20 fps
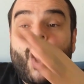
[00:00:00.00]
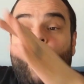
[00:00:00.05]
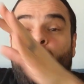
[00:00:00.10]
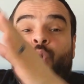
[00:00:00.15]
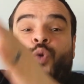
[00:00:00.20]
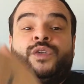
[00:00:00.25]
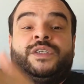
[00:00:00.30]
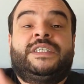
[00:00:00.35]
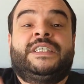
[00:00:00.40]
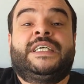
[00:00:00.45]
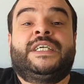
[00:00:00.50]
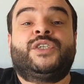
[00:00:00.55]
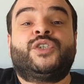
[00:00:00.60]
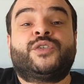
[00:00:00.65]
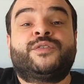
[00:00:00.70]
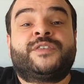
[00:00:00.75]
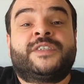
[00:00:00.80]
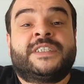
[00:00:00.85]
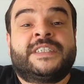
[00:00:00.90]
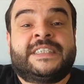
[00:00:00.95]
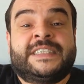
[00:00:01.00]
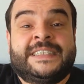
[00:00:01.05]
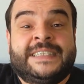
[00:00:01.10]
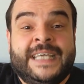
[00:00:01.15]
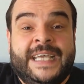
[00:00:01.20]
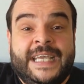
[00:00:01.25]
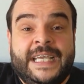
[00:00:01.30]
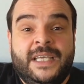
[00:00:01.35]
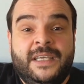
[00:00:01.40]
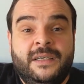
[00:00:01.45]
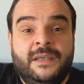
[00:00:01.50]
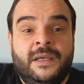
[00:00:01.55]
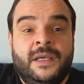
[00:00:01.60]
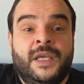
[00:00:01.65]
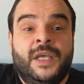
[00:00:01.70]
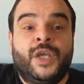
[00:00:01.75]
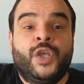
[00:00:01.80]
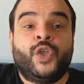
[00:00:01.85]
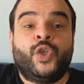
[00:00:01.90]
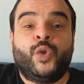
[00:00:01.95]
On the end of the day,
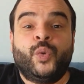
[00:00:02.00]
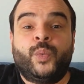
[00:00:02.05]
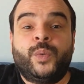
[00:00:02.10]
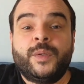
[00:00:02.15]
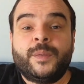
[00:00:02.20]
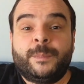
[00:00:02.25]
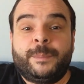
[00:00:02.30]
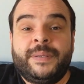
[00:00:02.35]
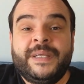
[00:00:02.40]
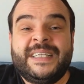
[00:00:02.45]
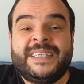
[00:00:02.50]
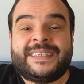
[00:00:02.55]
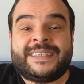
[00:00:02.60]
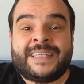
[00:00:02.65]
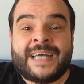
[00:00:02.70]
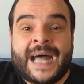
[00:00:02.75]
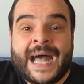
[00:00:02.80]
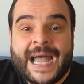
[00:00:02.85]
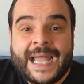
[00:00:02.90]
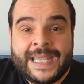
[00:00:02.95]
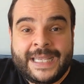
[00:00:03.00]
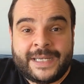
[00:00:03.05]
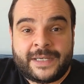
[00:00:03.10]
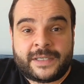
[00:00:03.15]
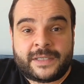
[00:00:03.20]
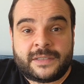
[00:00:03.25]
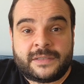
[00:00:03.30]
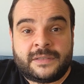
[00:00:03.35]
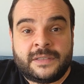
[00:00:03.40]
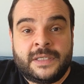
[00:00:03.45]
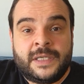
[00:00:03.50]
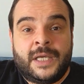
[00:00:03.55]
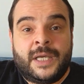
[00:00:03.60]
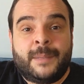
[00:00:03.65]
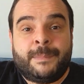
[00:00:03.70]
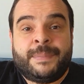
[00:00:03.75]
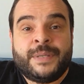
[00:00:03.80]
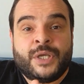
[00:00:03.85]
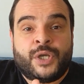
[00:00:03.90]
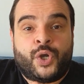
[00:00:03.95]
you will be tired
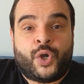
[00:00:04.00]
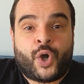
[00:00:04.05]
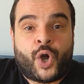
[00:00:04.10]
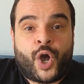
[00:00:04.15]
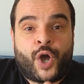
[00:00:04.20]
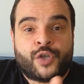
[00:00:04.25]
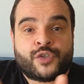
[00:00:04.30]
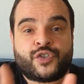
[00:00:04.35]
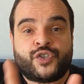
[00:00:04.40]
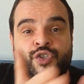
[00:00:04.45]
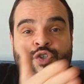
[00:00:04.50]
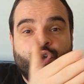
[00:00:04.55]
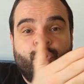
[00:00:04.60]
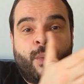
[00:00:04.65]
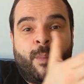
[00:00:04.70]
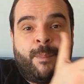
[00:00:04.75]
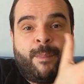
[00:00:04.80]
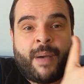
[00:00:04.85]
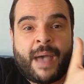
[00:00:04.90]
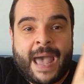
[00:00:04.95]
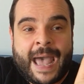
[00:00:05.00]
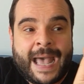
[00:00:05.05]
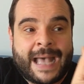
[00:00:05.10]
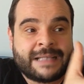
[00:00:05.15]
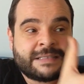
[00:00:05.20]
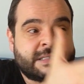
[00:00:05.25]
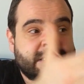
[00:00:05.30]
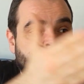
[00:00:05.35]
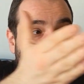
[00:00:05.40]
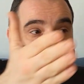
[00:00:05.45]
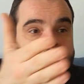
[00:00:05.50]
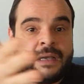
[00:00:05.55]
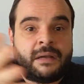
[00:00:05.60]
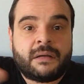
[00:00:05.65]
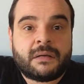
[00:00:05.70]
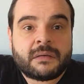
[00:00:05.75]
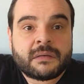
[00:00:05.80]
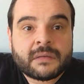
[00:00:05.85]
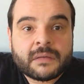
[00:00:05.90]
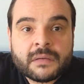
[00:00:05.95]
because you passed like
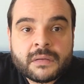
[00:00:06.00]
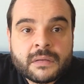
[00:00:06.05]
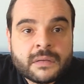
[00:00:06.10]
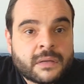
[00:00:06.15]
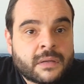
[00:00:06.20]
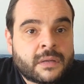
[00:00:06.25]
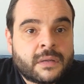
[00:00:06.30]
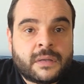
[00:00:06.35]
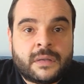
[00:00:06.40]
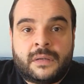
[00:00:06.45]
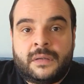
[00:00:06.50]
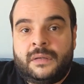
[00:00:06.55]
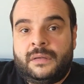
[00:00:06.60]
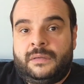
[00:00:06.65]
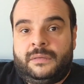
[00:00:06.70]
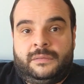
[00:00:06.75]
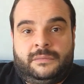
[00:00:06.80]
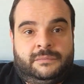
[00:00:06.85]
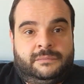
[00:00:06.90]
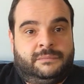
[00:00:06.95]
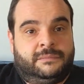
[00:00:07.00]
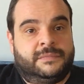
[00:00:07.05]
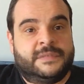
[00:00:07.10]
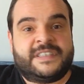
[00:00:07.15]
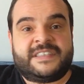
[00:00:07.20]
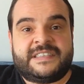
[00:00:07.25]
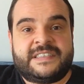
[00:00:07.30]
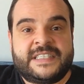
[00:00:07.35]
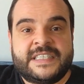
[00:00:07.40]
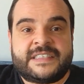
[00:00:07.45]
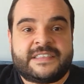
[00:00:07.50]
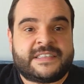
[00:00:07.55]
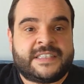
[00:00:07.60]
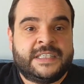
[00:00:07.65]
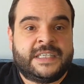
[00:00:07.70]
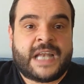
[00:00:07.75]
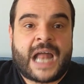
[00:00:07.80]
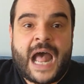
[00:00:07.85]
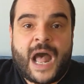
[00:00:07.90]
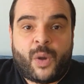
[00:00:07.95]

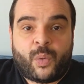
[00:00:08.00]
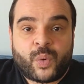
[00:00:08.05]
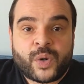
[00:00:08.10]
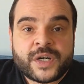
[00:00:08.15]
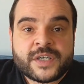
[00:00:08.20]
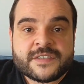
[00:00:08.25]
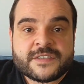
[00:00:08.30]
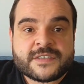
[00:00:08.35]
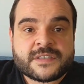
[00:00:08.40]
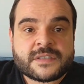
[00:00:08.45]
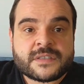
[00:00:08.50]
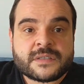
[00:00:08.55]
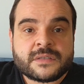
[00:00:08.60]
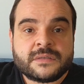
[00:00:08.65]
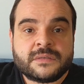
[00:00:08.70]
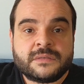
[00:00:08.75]
16 hours